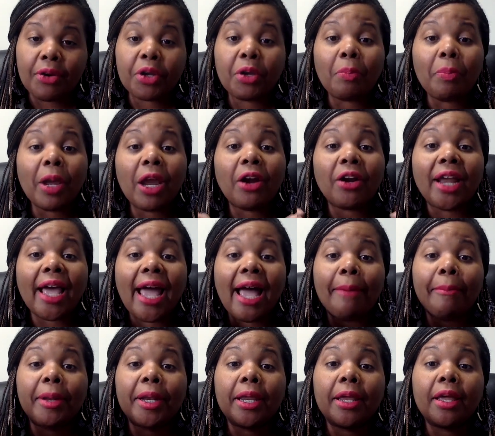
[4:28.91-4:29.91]
compared to how
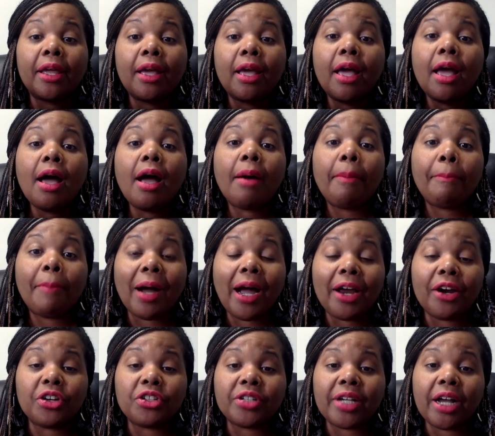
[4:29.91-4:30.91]
many
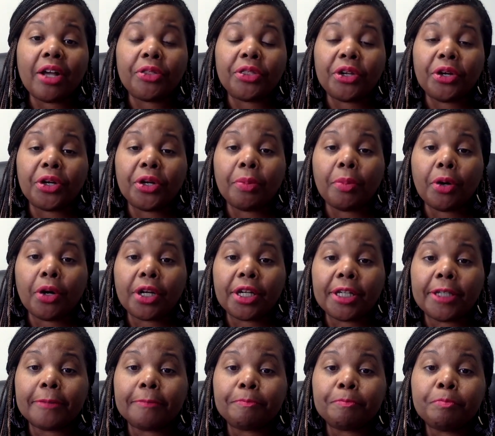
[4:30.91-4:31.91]
buyers are out there in the market.